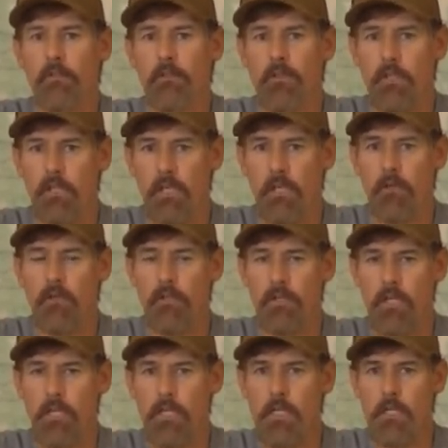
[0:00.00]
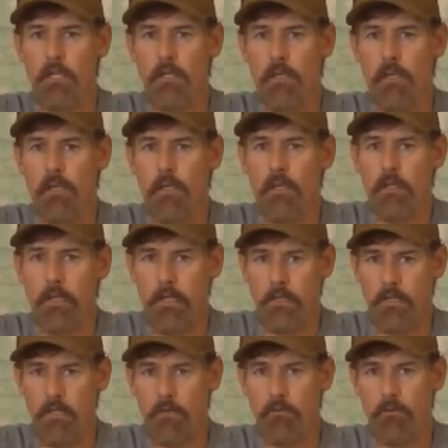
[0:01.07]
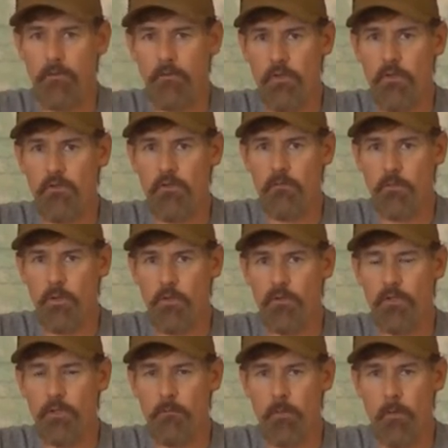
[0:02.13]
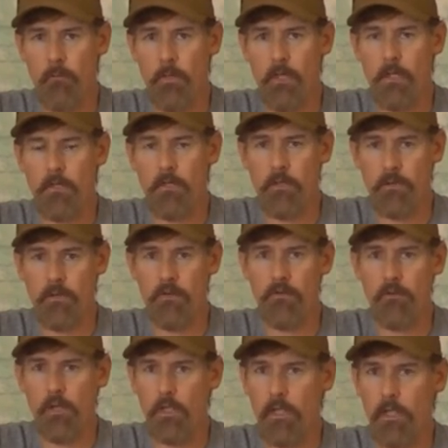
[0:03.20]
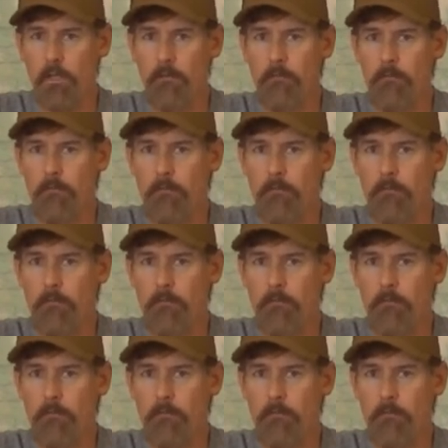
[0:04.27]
to guarantee a general season mule deer permit in the draw.